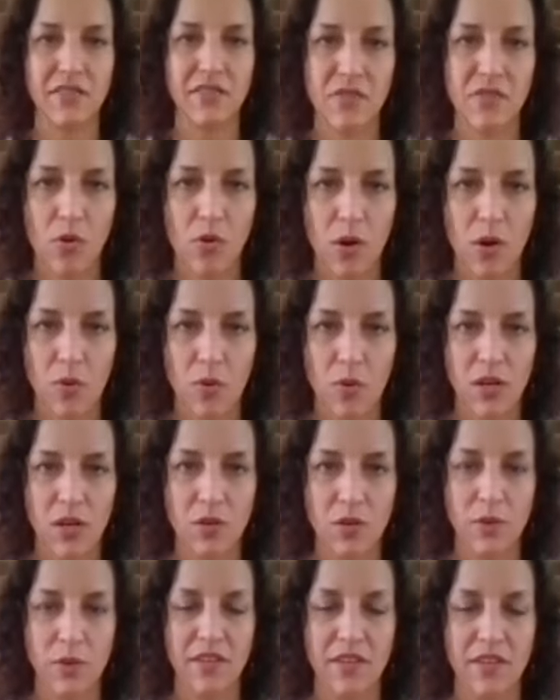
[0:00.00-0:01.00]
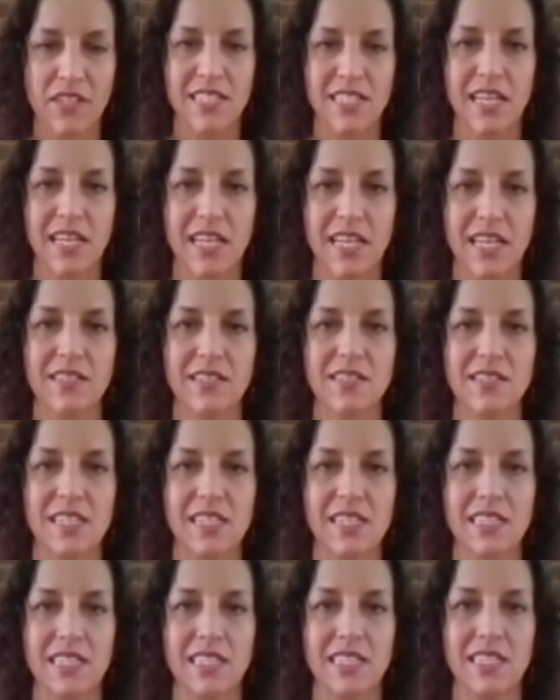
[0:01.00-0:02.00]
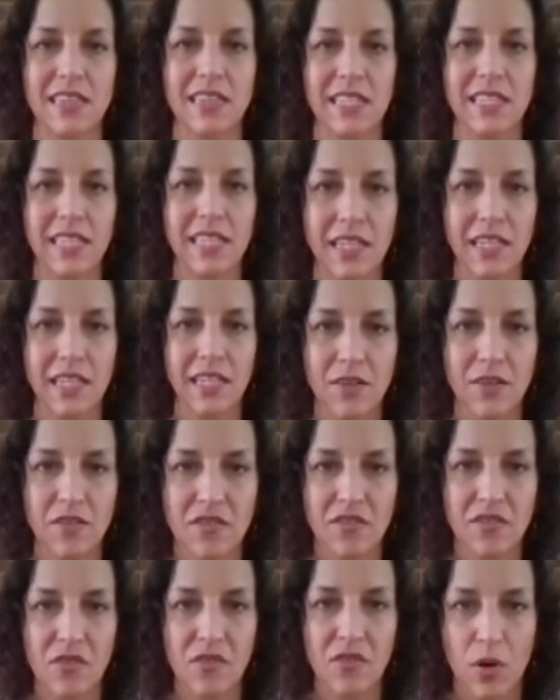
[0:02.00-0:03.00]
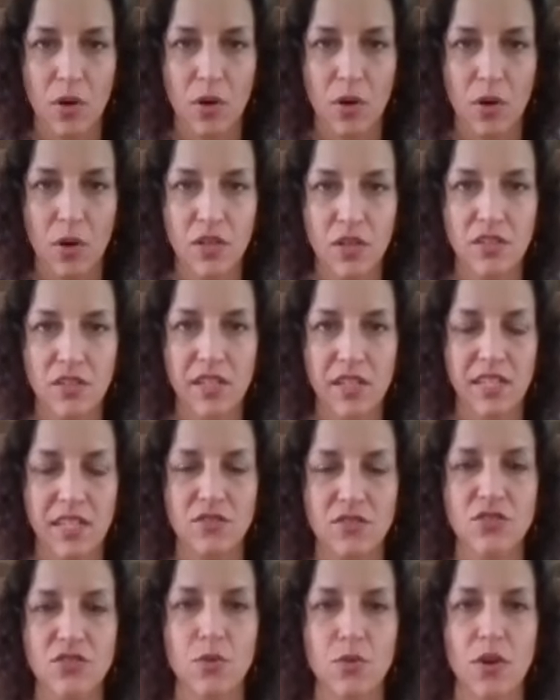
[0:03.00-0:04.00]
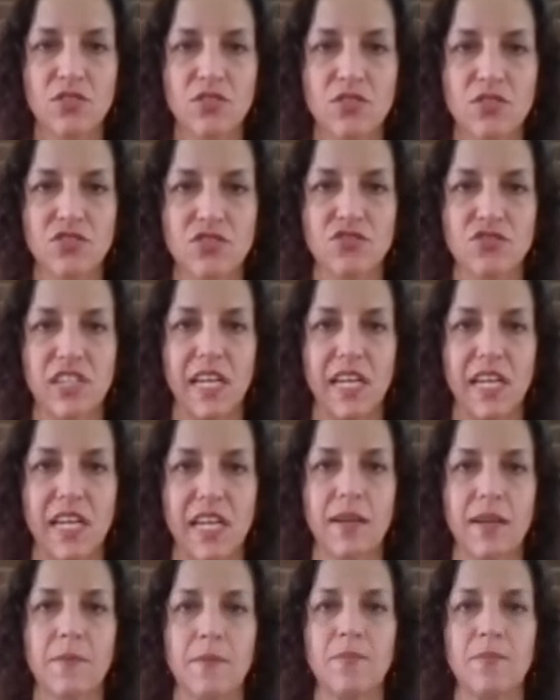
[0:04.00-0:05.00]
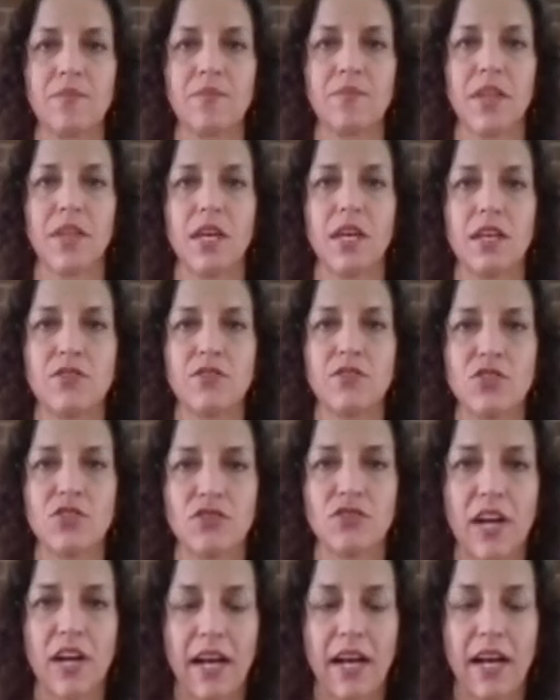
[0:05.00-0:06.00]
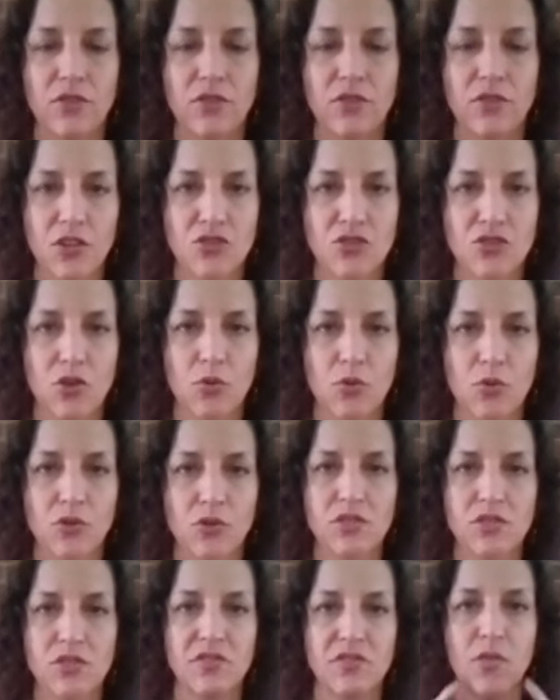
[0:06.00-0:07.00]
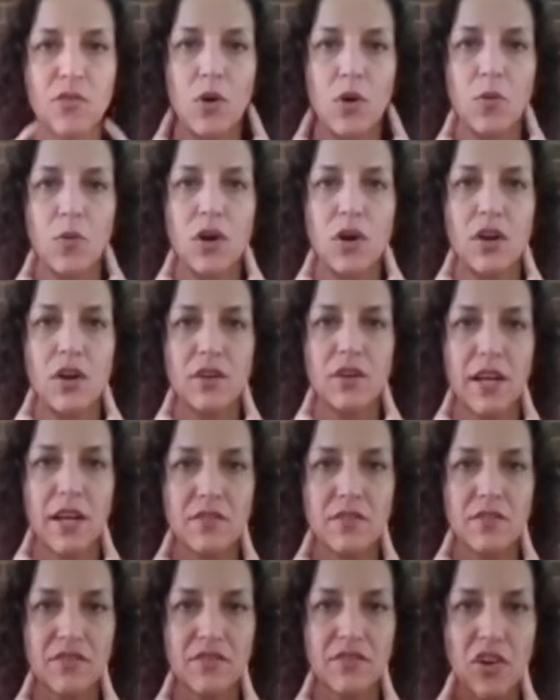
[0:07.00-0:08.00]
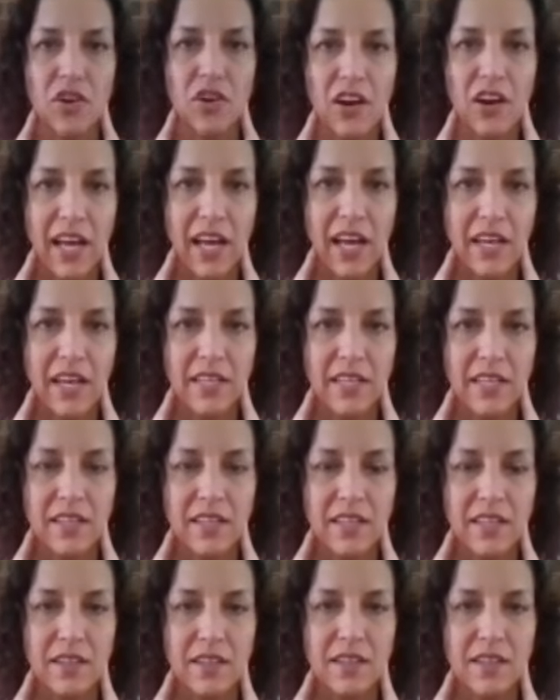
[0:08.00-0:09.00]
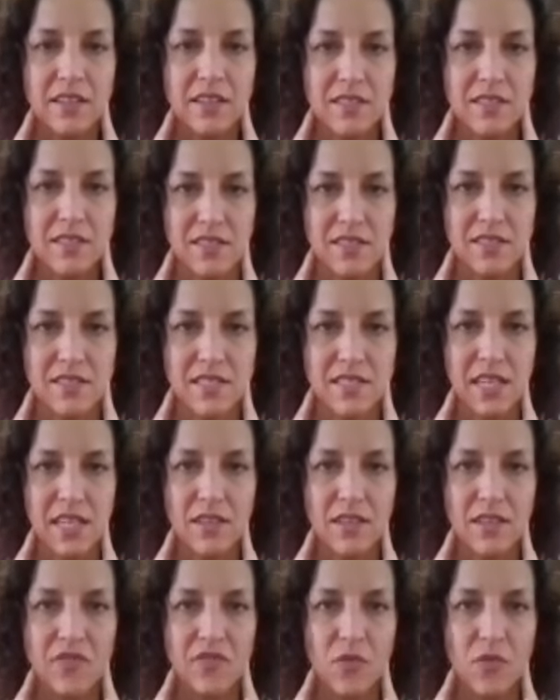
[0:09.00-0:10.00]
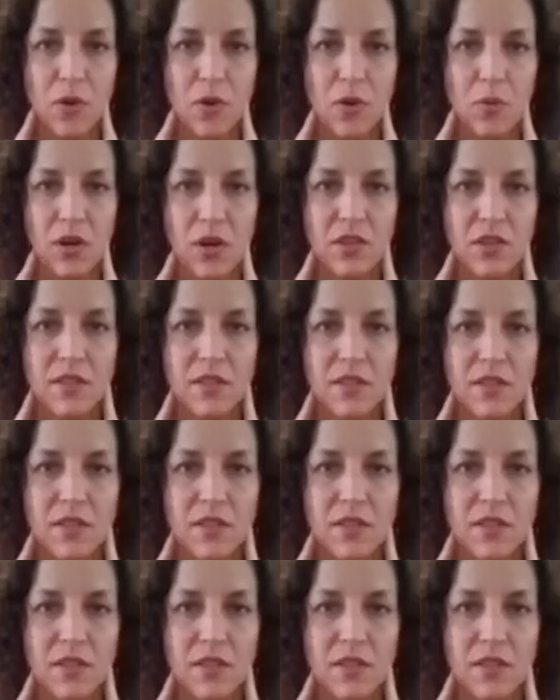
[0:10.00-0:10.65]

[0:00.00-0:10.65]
forward. We have a tendency to lean forward into our screen, to round our shoulders forward, and for our head to stick forward.